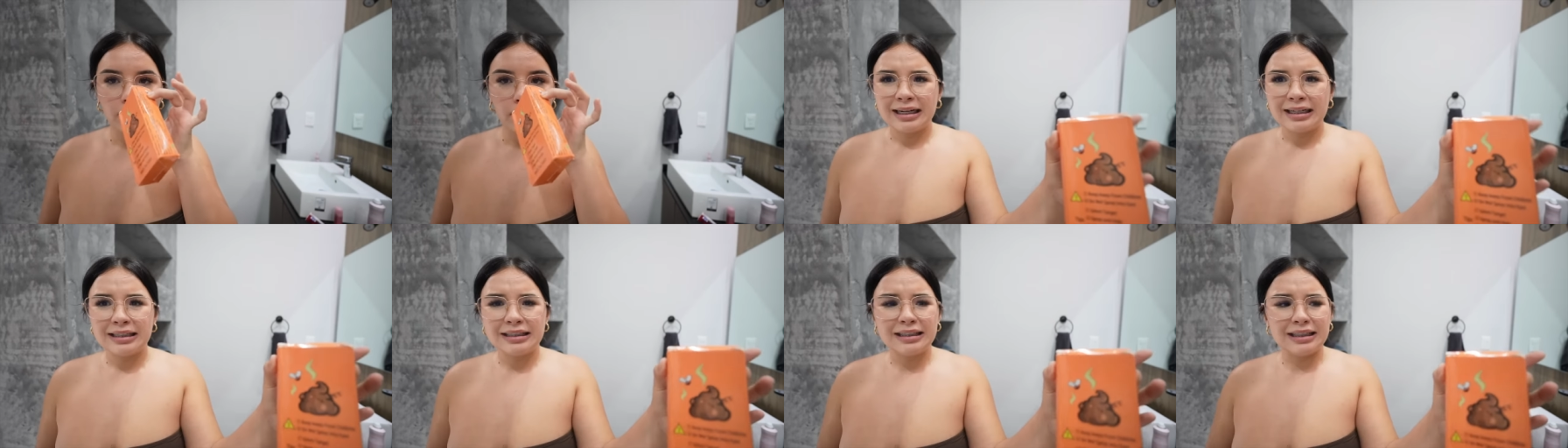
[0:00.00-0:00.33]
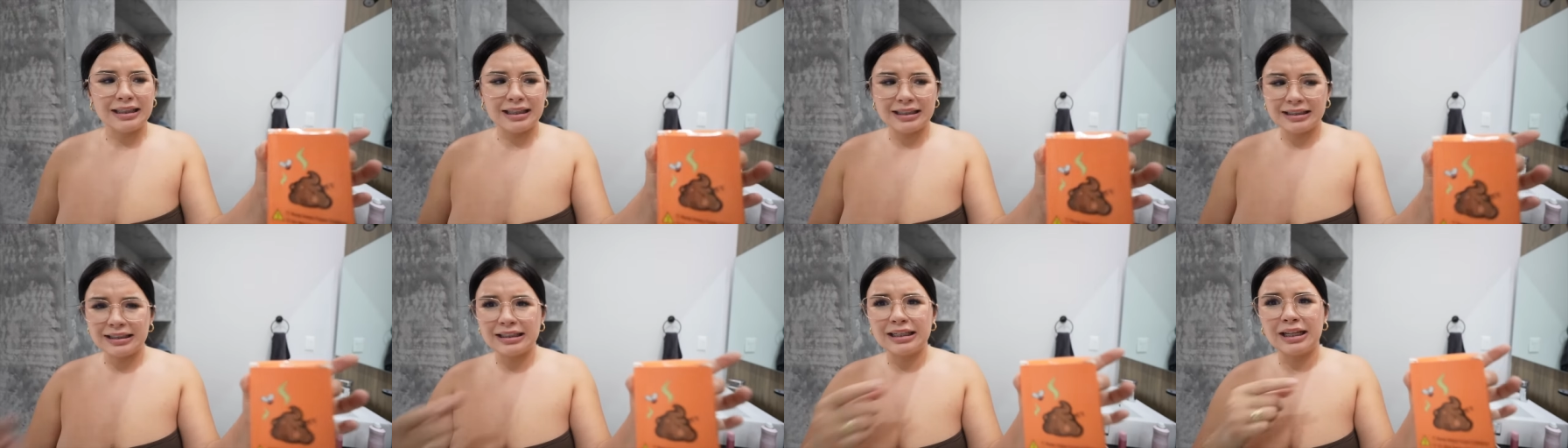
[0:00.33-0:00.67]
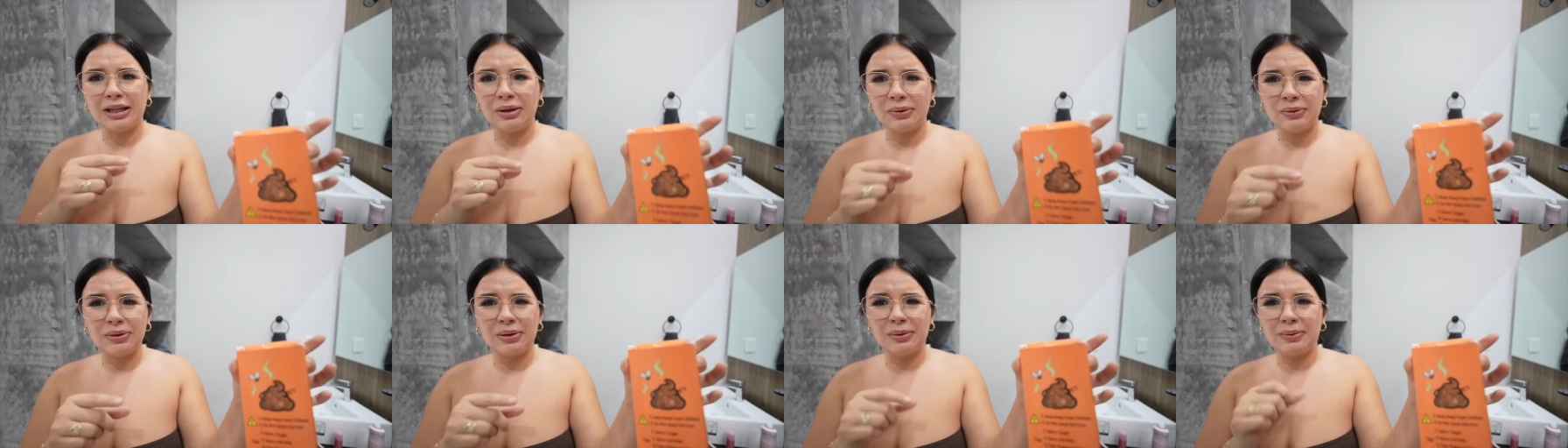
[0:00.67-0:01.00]
Because this is
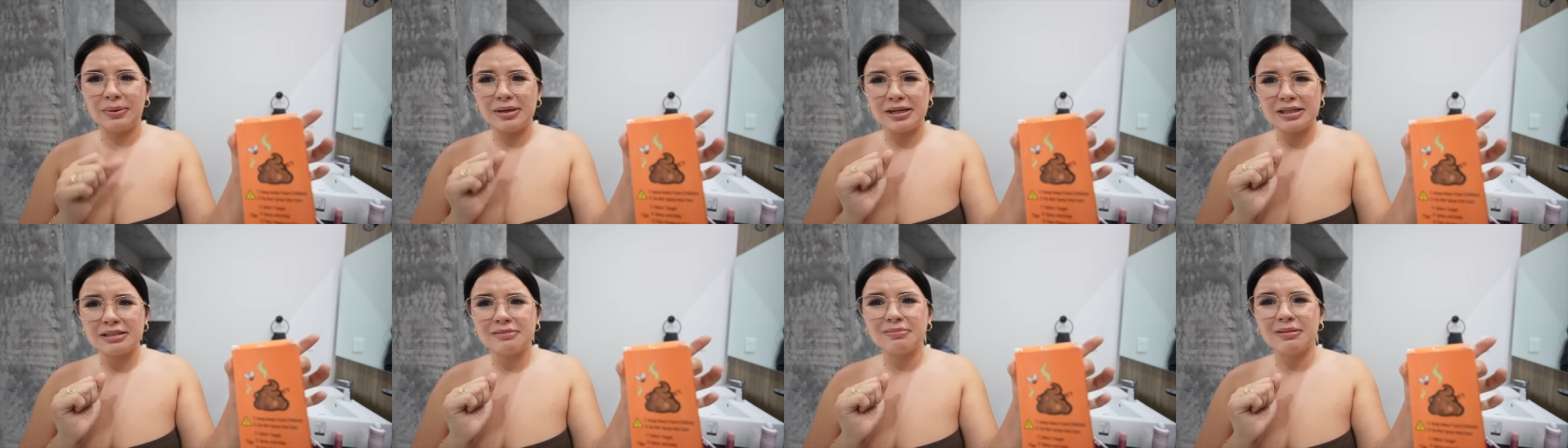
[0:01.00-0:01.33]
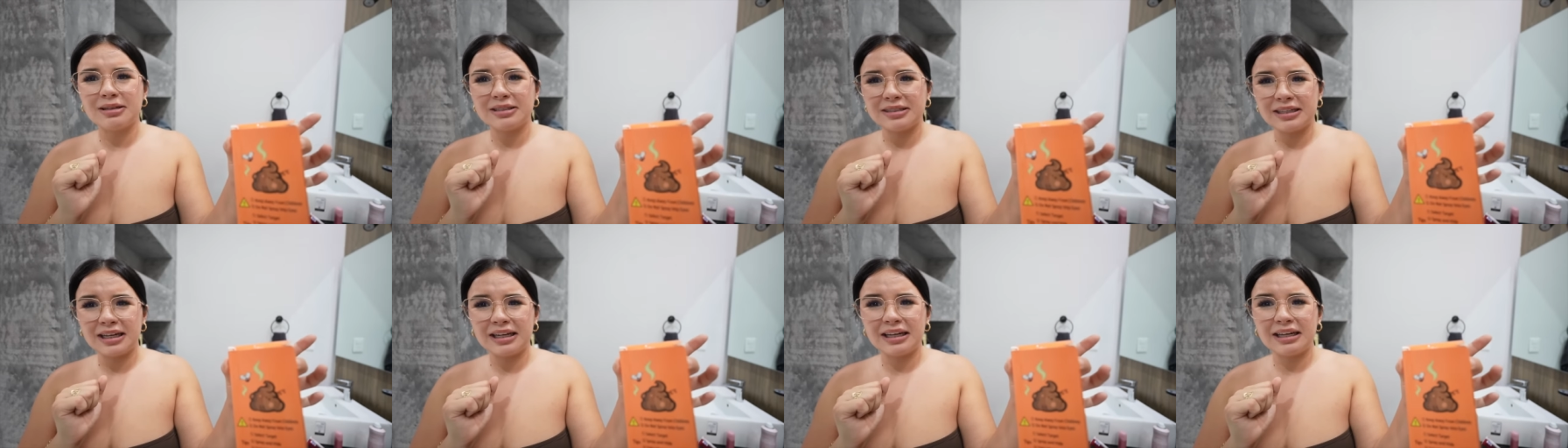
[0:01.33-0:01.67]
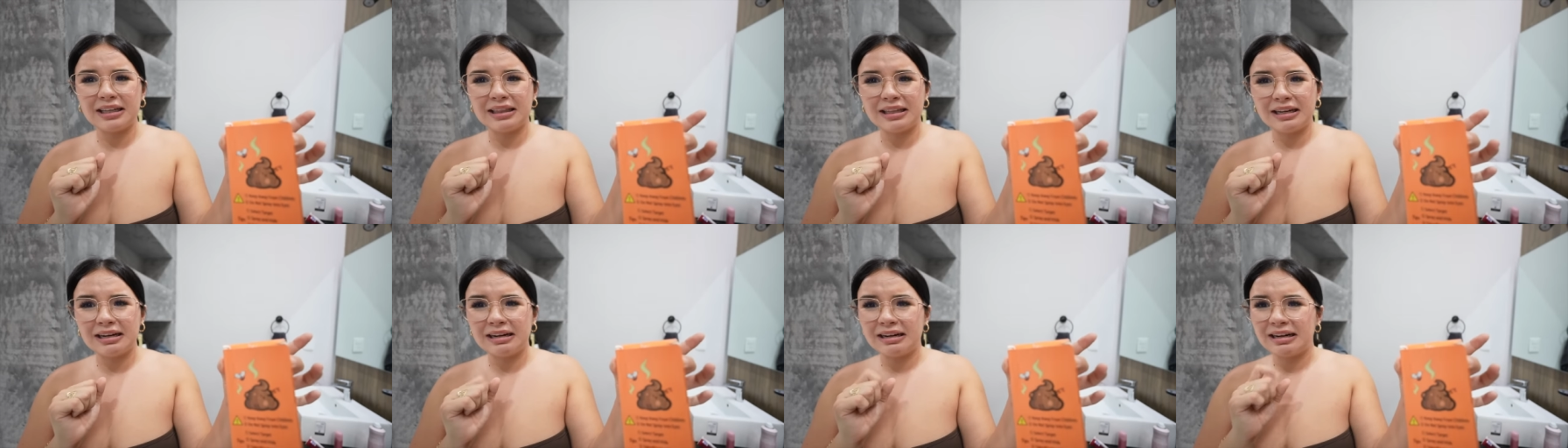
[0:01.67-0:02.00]
Loki what it smells like
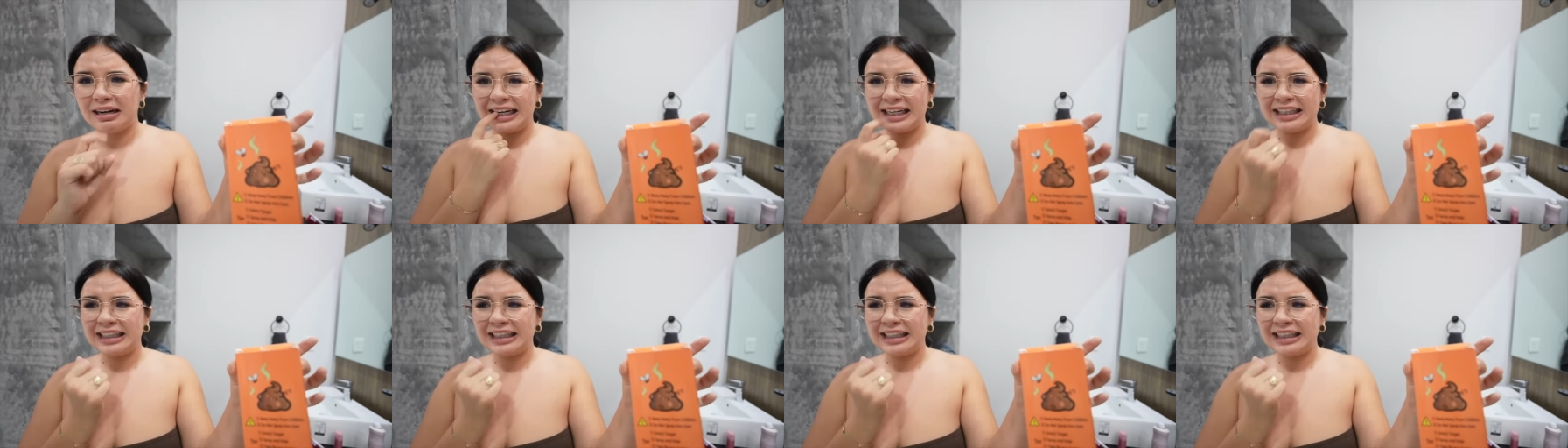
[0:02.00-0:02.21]
in there.